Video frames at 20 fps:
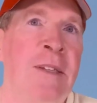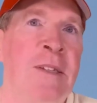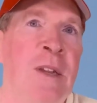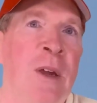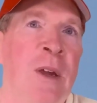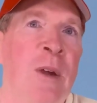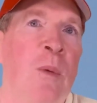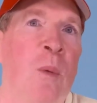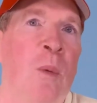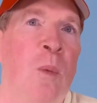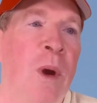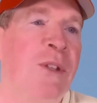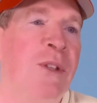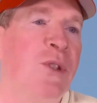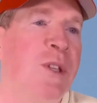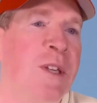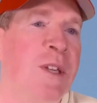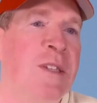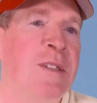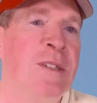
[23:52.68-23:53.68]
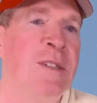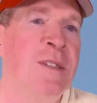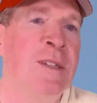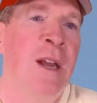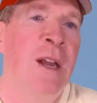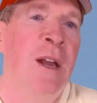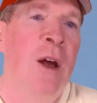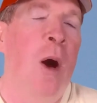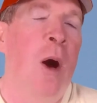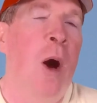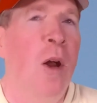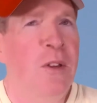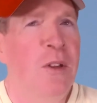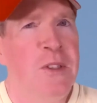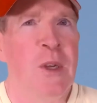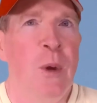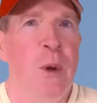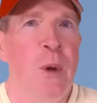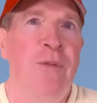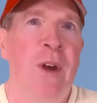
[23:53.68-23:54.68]
which is
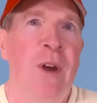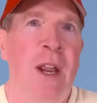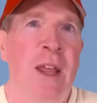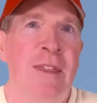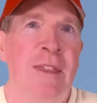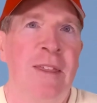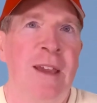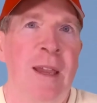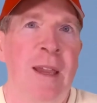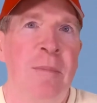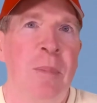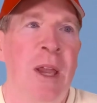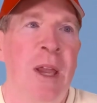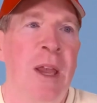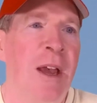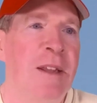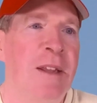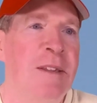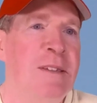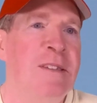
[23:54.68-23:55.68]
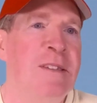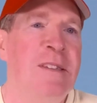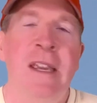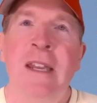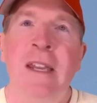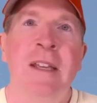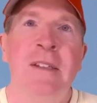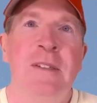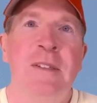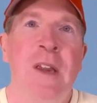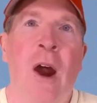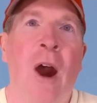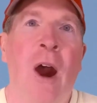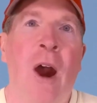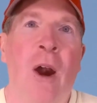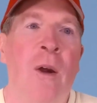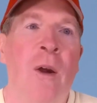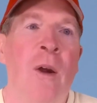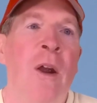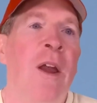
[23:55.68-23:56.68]
also a funny thing because cities
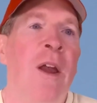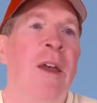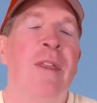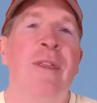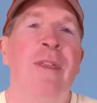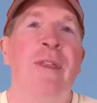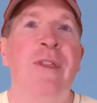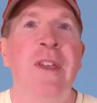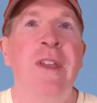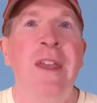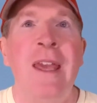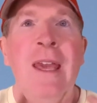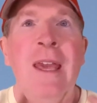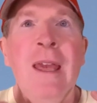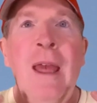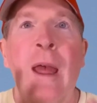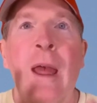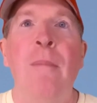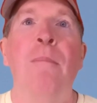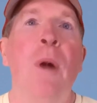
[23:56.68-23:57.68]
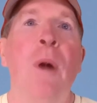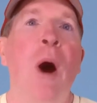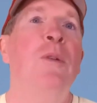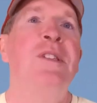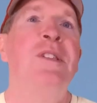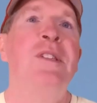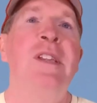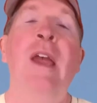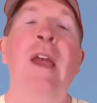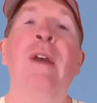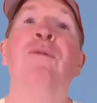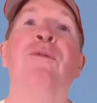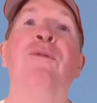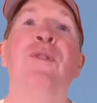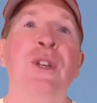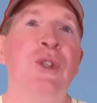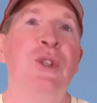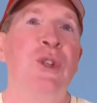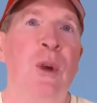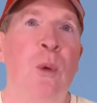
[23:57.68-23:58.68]
are the most
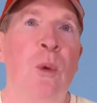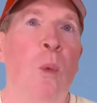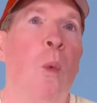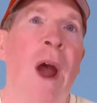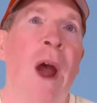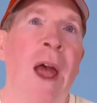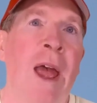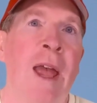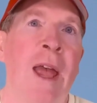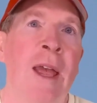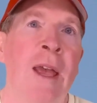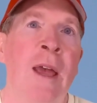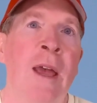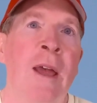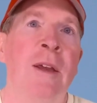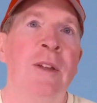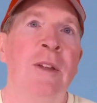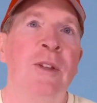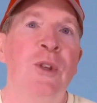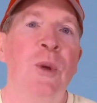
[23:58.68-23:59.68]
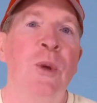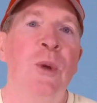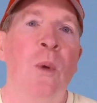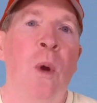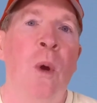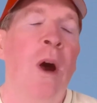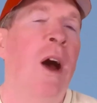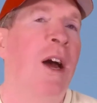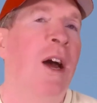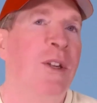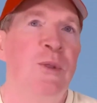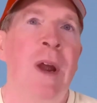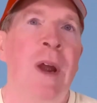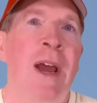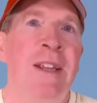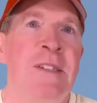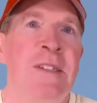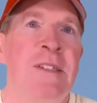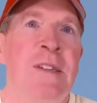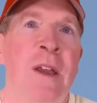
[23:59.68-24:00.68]
efficient way to
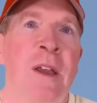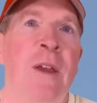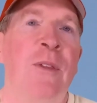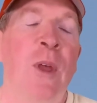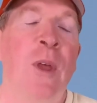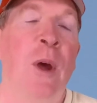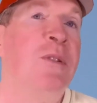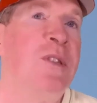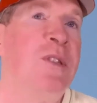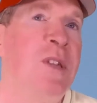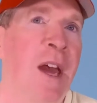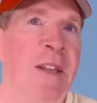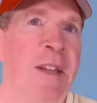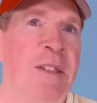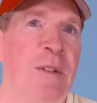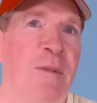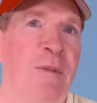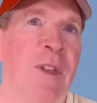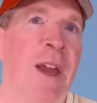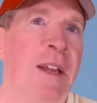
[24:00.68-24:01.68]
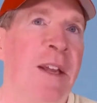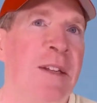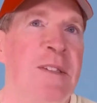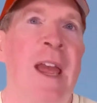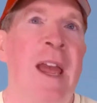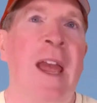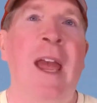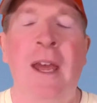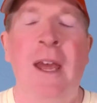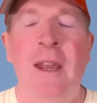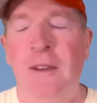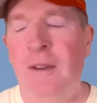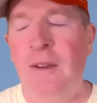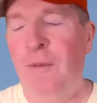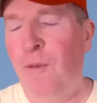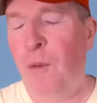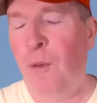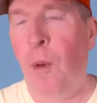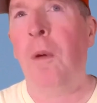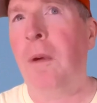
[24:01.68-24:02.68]
address those kinds of things. And
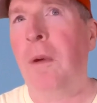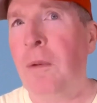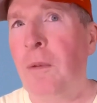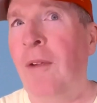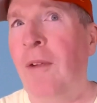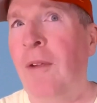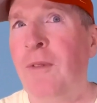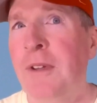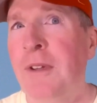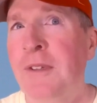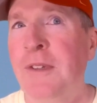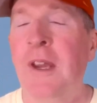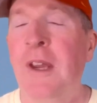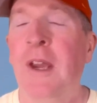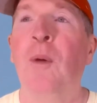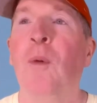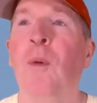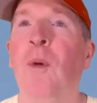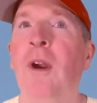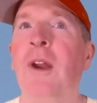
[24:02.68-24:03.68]
forward referencing, we're going to